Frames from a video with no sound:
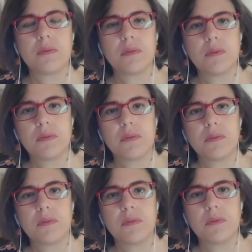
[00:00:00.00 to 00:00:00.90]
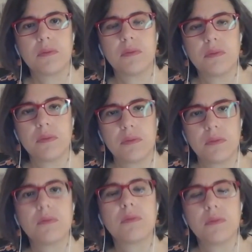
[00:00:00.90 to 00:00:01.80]

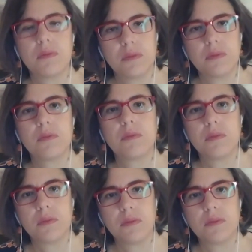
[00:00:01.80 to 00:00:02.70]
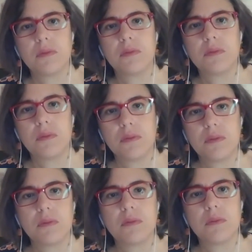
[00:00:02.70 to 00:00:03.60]

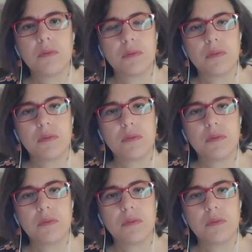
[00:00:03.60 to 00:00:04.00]
(silent)